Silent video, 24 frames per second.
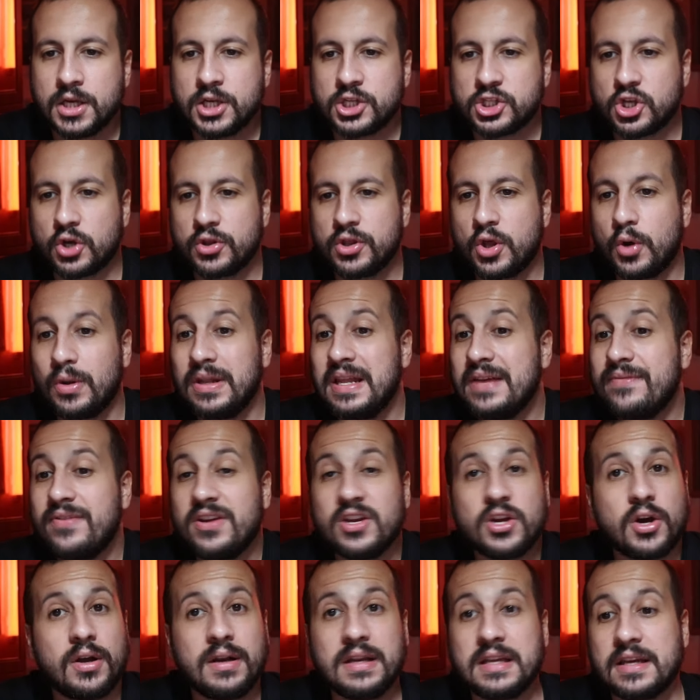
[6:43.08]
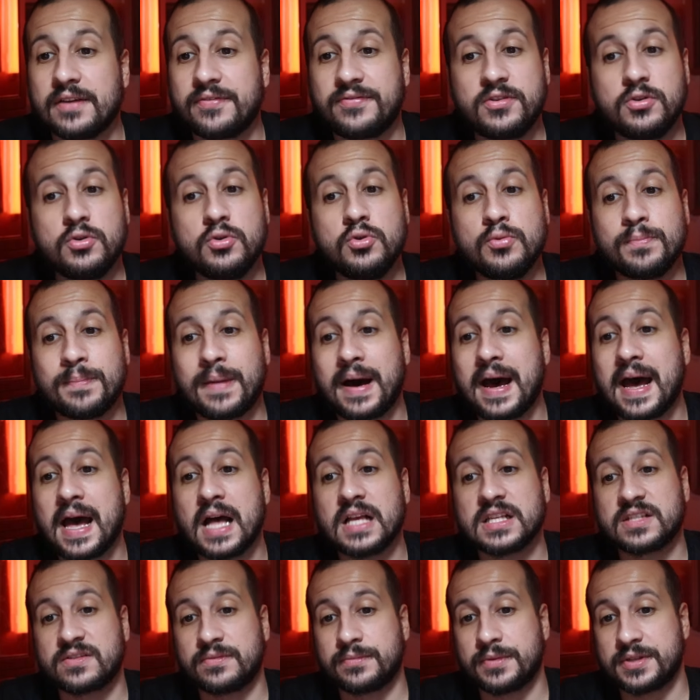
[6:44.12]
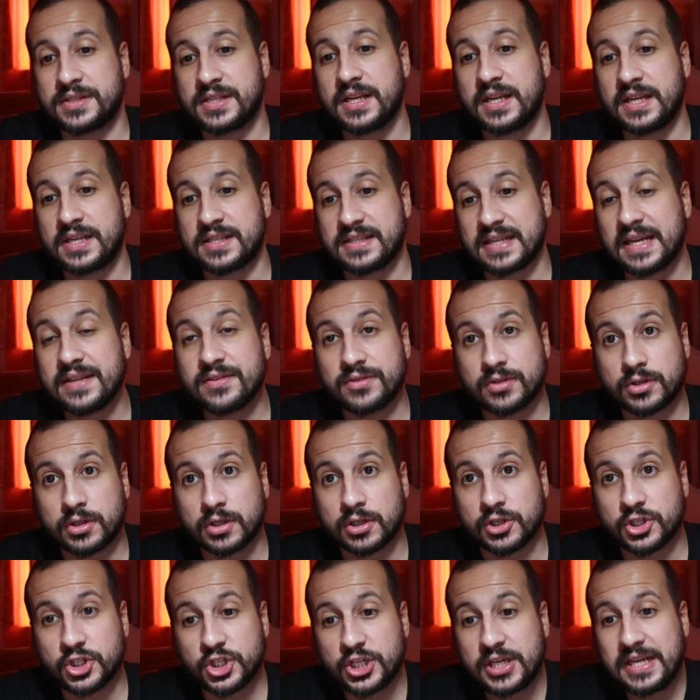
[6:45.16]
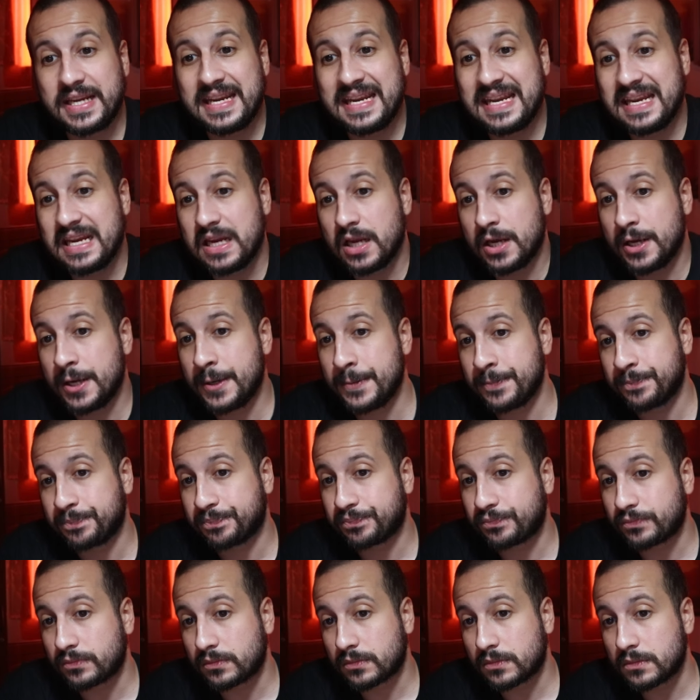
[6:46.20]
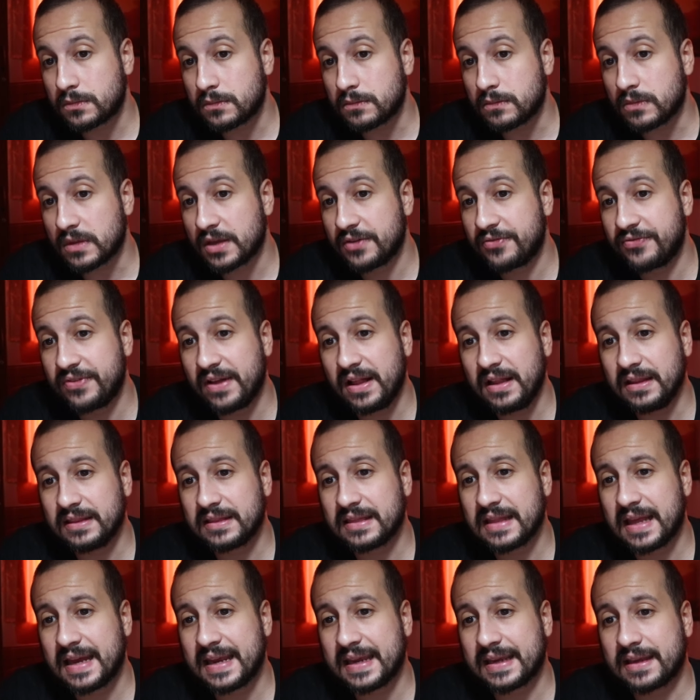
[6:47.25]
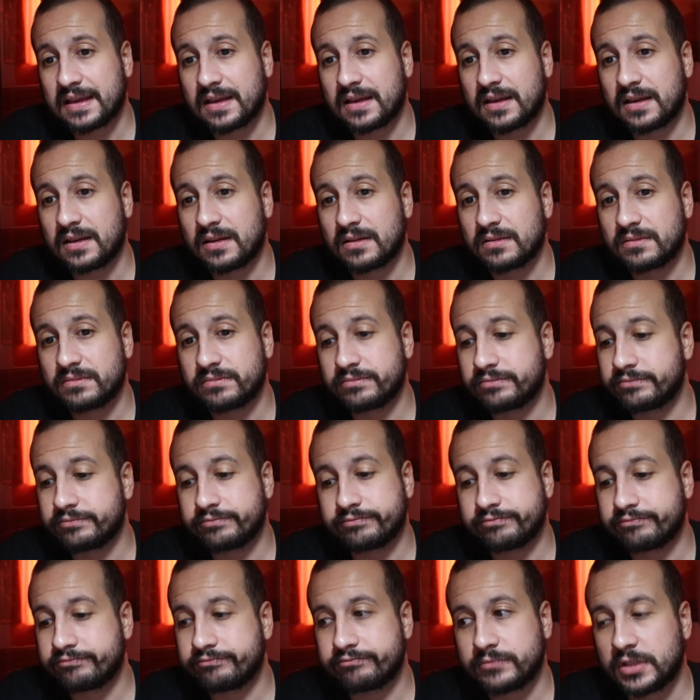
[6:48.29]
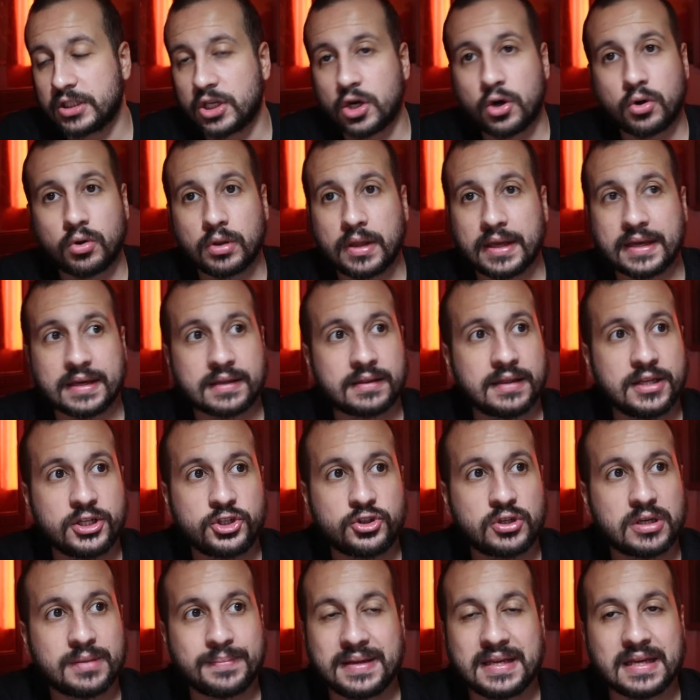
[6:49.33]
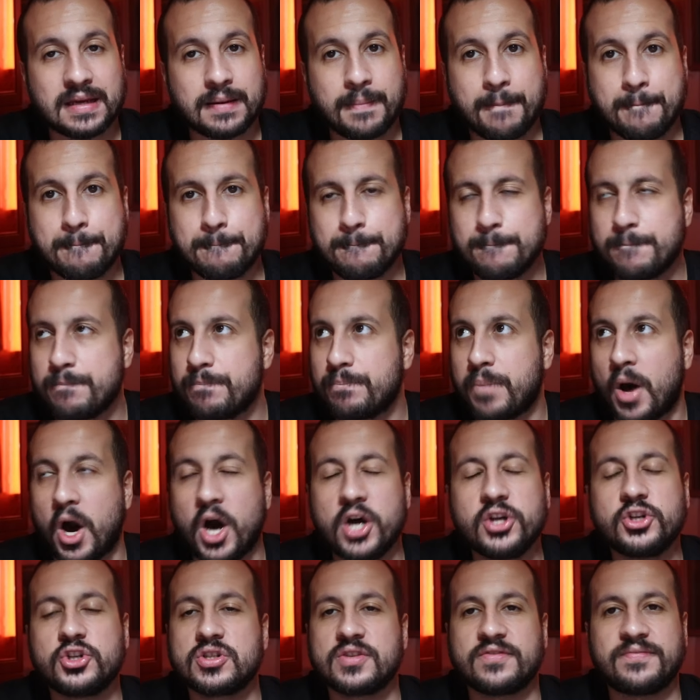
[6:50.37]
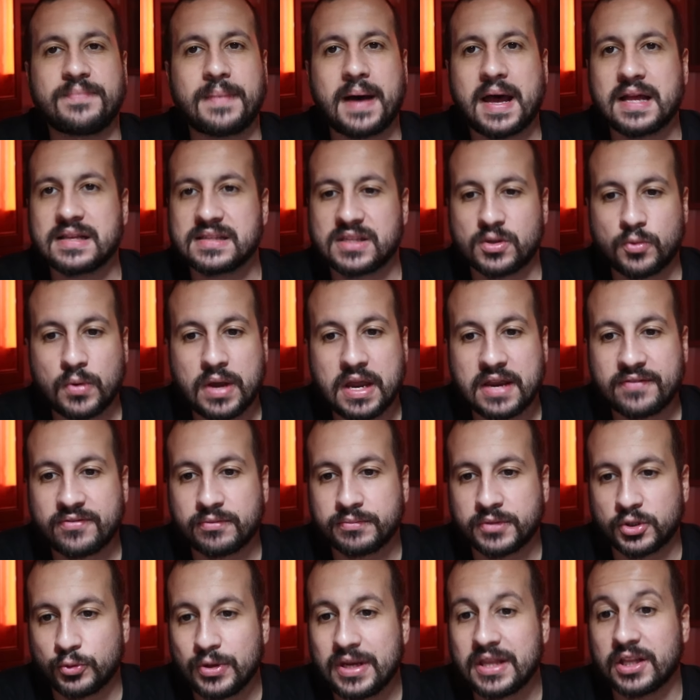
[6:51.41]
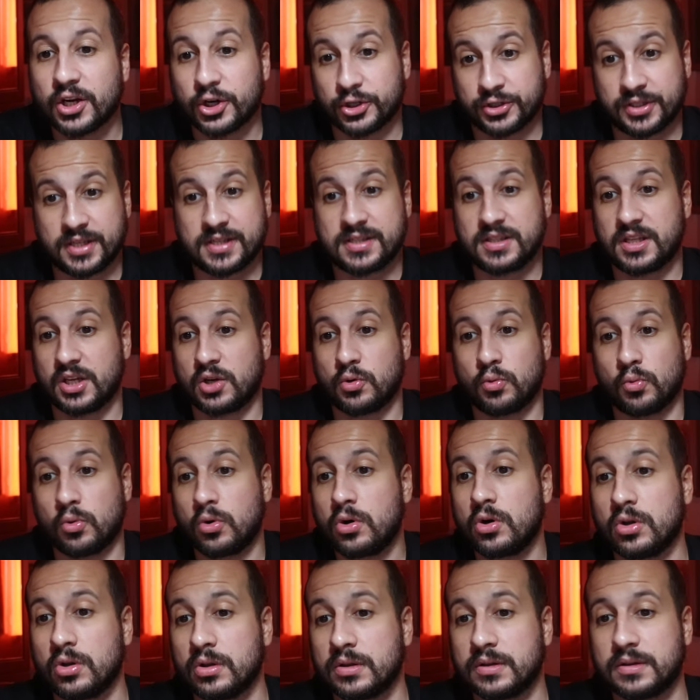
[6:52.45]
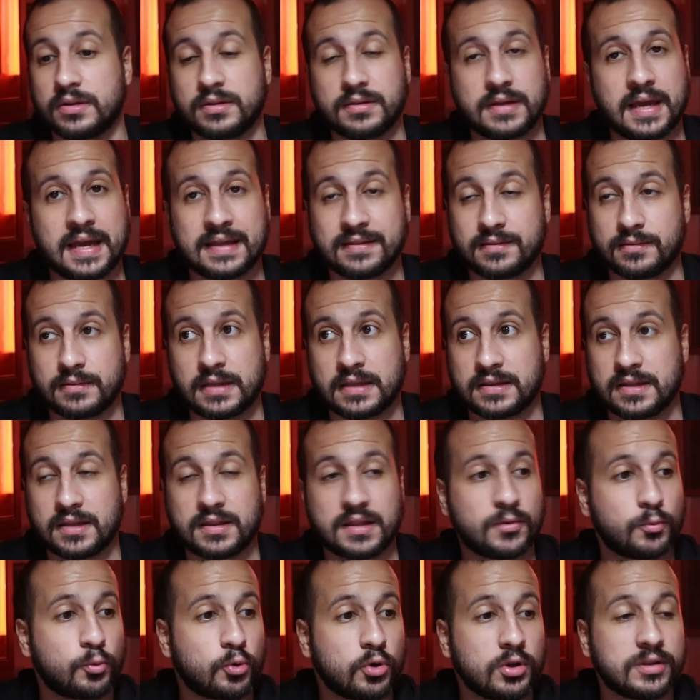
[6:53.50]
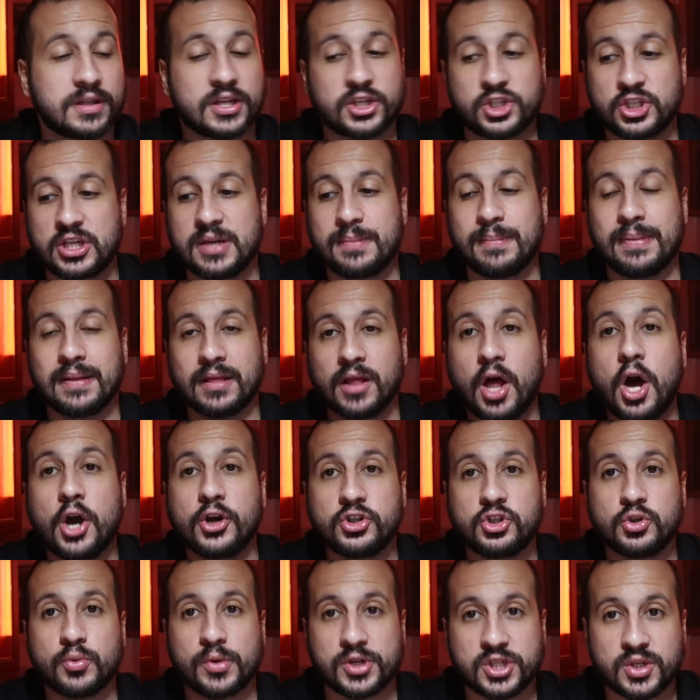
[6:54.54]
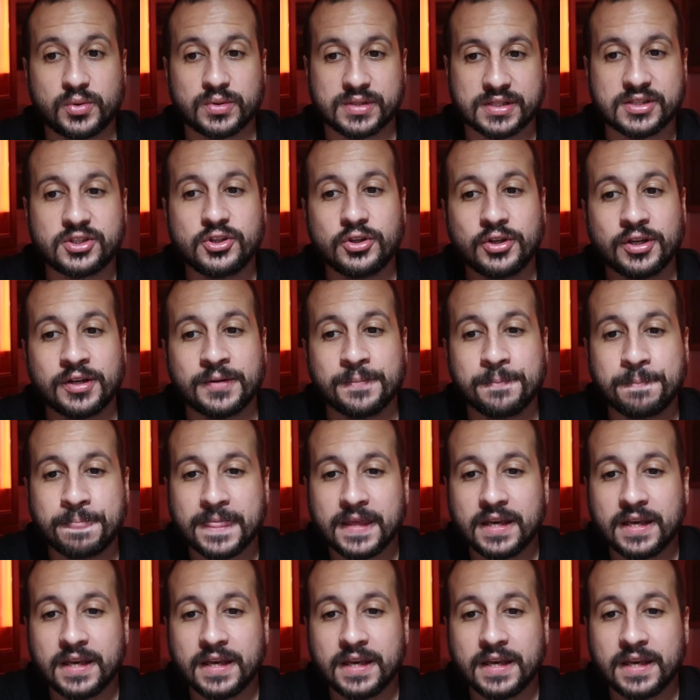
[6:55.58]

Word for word: So, though living only a few miles from the city center, she felt like, you know, like literally being hundreds of miles away from the real artistic world and the, the world that she belonged to when she was a student.